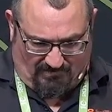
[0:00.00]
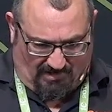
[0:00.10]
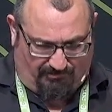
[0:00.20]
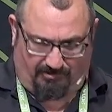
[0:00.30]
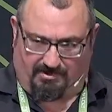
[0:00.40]

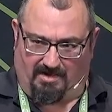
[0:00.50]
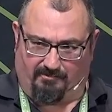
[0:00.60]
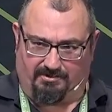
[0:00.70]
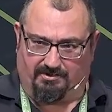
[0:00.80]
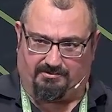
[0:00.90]
it's just
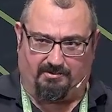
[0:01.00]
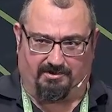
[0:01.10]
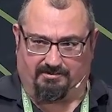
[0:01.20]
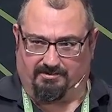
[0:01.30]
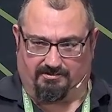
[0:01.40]
every
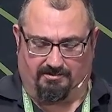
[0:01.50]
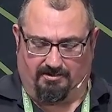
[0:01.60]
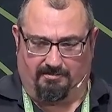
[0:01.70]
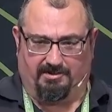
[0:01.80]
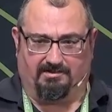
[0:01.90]
situation is a
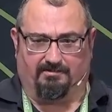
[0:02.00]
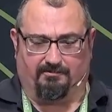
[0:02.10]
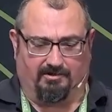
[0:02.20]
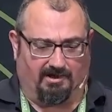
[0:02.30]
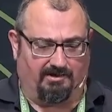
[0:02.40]
little bit
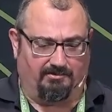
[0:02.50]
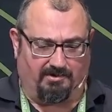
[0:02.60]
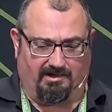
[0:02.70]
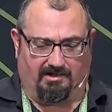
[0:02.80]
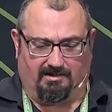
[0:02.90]
different and you
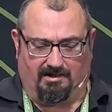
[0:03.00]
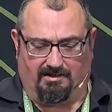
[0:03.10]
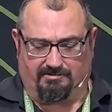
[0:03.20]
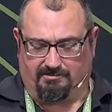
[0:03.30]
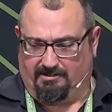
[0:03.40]
can
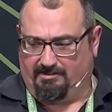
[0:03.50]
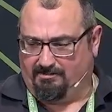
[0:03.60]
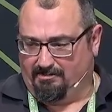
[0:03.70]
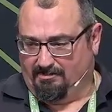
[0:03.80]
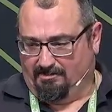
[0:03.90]

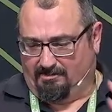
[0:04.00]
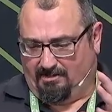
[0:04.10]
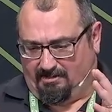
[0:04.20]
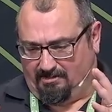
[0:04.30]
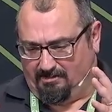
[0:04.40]
actually
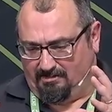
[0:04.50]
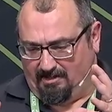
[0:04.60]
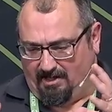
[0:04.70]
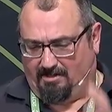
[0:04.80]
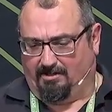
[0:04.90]
take an
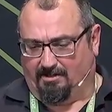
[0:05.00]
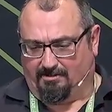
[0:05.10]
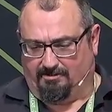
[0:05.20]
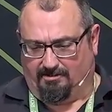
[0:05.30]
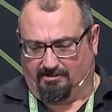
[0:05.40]

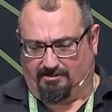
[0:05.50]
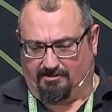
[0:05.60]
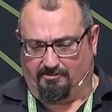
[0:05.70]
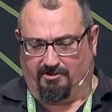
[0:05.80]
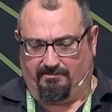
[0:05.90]
analytical look at
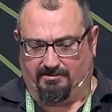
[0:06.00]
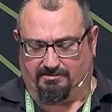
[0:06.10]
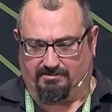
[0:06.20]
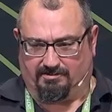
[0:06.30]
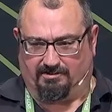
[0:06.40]
a previous
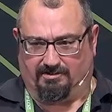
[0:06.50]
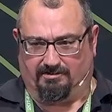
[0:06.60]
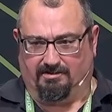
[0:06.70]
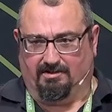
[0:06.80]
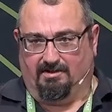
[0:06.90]

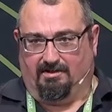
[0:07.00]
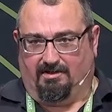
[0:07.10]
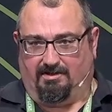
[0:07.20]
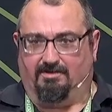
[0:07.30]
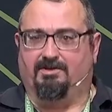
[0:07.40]
design
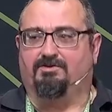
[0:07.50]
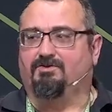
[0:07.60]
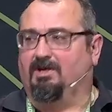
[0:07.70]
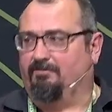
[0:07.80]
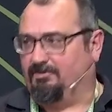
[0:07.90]
and at least
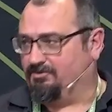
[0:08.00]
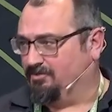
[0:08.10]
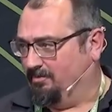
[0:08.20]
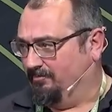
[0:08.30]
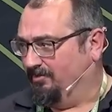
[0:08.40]
salvage
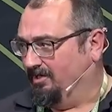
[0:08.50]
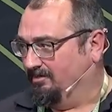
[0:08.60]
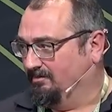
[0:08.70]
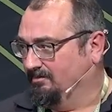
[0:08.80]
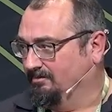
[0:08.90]
some of it.
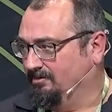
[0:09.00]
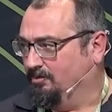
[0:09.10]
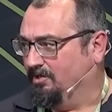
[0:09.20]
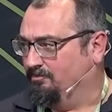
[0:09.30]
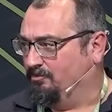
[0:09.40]

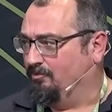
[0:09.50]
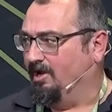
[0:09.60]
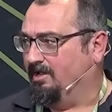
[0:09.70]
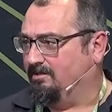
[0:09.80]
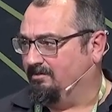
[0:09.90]
You can
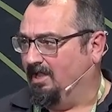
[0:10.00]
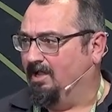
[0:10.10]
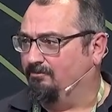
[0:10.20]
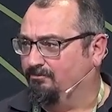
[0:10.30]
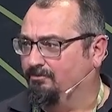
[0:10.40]
break
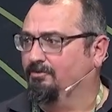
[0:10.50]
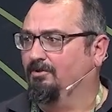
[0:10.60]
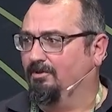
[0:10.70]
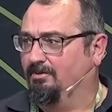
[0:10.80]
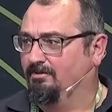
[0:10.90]
that
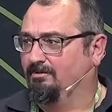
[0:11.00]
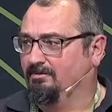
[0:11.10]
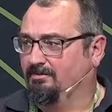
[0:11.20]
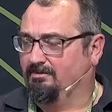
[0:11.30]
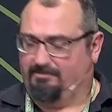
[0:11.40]
rule
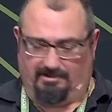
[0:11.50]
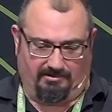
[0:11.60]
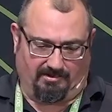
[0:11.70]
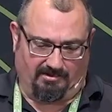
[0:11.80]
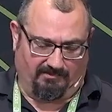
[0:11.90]
that you
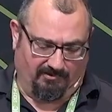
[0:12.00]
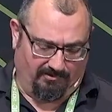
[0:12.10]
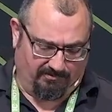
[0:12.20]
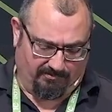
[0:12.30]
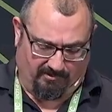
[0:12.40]
can never
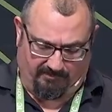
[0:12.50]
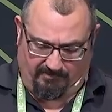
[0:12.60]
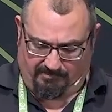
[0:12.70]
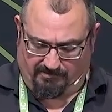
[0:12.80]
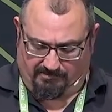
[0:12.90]
use a
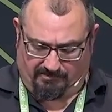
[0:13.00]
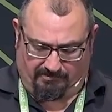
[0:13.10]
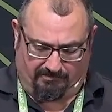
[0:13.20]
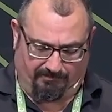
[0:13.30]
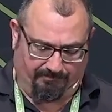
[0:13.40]
previous design.